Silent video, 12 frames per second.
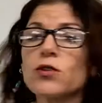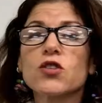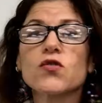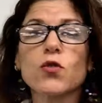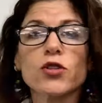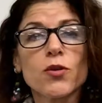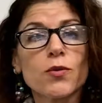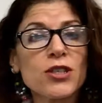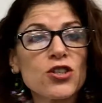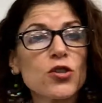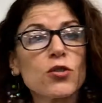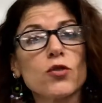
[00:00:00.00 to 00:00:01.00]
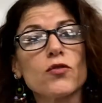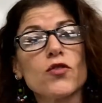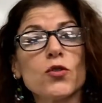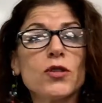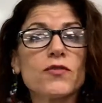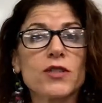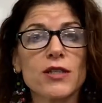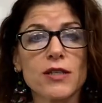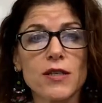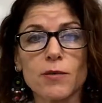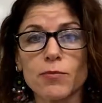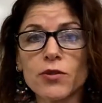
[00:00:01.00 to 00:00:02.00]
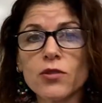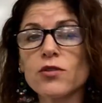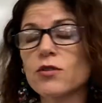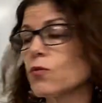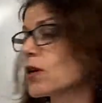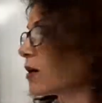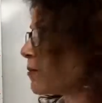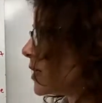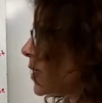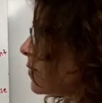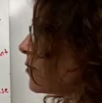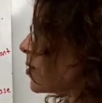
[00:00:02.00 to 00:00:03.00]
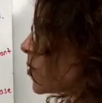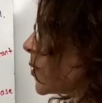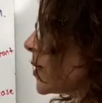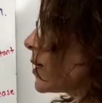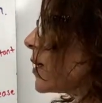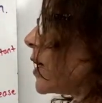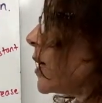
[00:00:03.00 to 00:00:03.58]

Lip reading: what it's for. So I want to show you a few different examples of what I mean real quick.